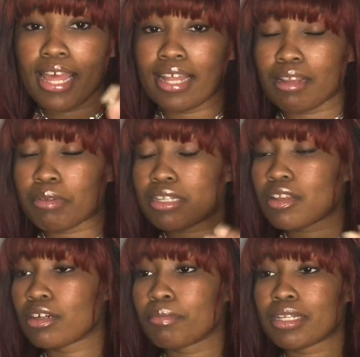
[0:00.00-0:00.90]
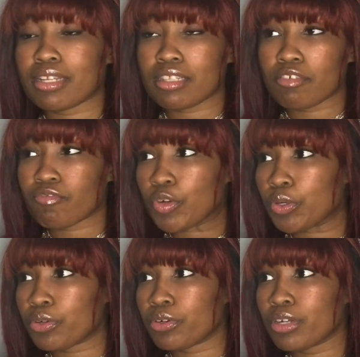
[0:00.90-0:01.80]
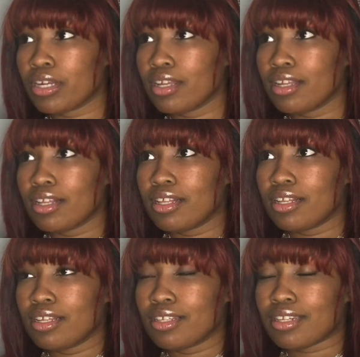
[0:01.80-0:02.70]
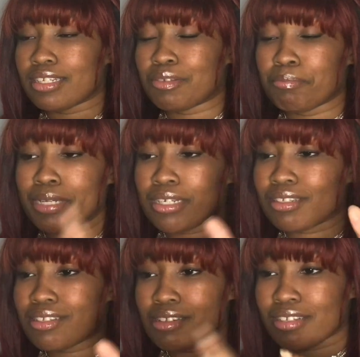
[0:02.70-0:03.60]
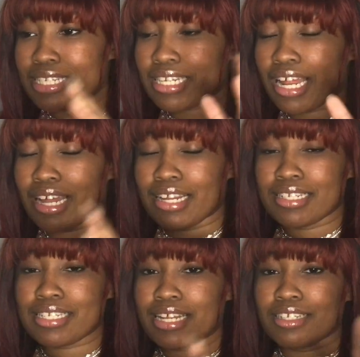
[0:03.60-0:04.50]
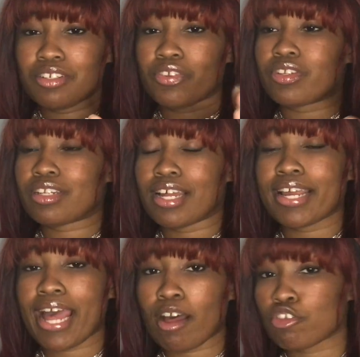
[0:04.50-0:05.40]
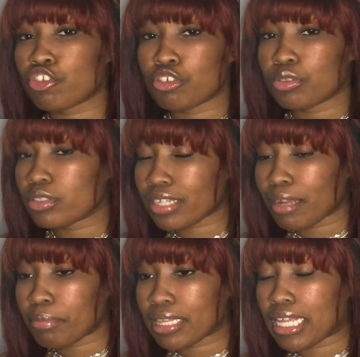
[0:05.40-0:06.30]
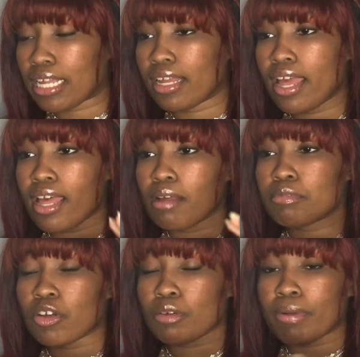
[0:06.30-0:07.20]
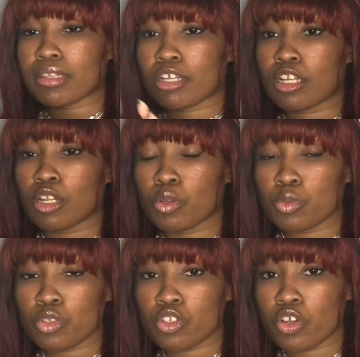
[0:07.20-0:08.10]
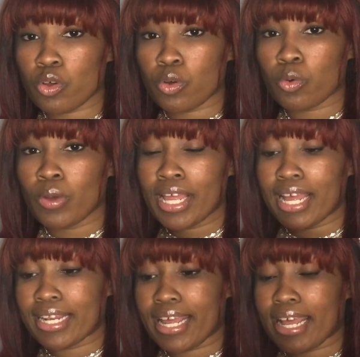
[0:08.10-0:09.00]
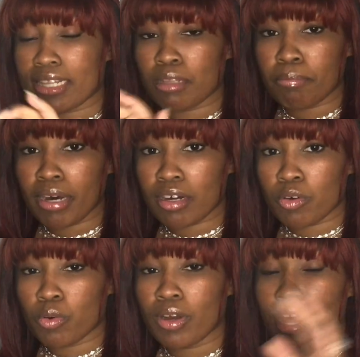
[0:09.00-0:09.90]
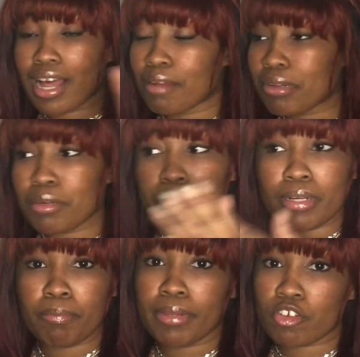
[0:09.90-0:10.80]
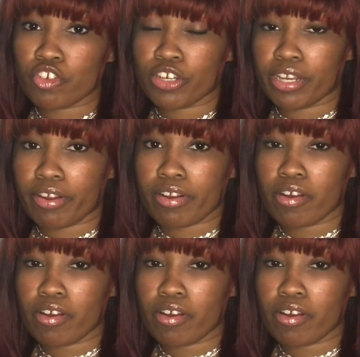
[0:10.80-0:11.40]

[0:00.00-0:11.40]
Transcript: And I'm not talking about like the fur, like the big slides that, you know, look like house shoes type of thing. I'm talking about the closed toe, and it had the buckle. I'm gonna put a picture here.